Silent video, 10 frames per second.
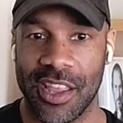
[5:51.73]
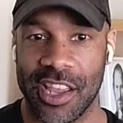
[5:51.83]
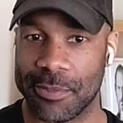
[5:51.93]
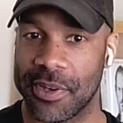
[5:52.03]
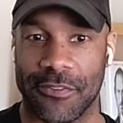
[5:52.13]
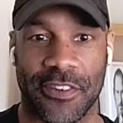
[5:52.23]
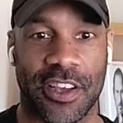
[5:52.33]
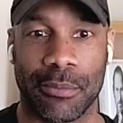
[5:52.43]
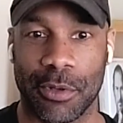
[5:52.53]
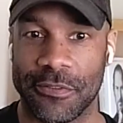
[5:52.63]
It's been
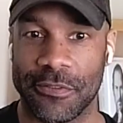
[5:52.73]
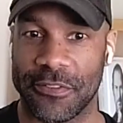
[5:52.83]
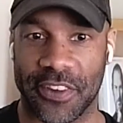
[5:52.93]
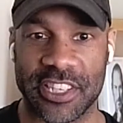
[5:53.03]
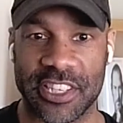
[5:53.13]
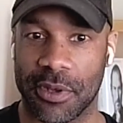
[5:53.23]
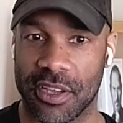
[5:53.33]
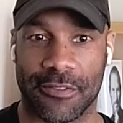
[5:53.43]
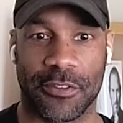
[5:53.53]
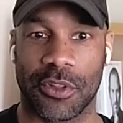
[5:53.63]
available for Facebook
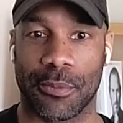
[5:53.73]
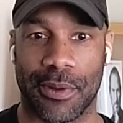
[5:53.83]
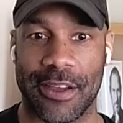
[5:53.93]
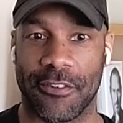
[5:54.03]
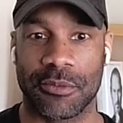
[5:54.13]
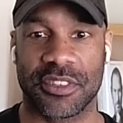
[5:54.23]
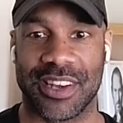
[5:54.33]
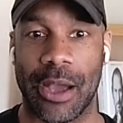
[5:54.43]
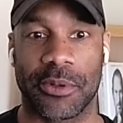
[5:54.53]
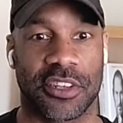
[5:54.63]
and a few other platforms, and
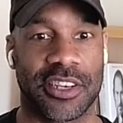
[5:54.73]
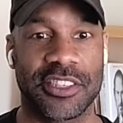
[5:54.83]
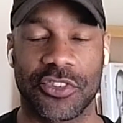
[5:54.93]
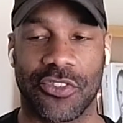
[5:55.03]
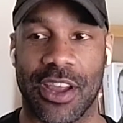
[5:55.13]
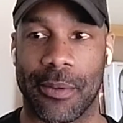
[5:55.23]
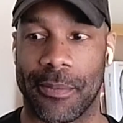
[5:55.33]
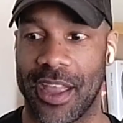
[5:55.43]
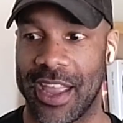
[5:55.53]
now it's on Instagram.